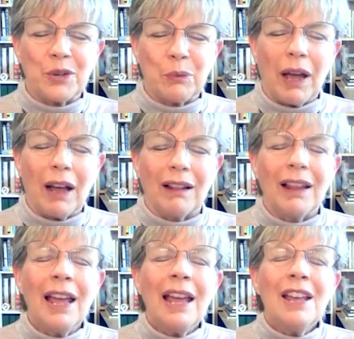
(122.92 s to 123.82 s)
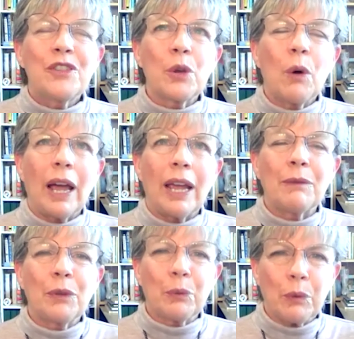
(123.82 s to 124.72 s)
as well. So I
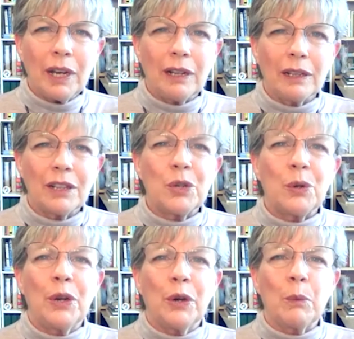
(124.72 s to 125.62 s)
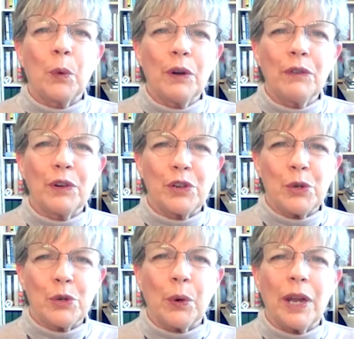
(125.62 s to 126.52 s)
am thrilled to hear more of her
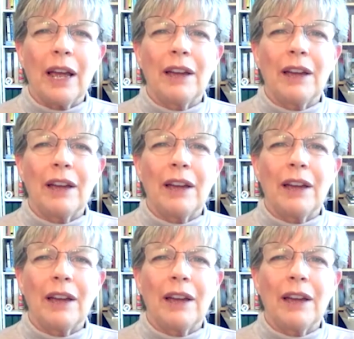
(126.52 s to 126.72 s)
story.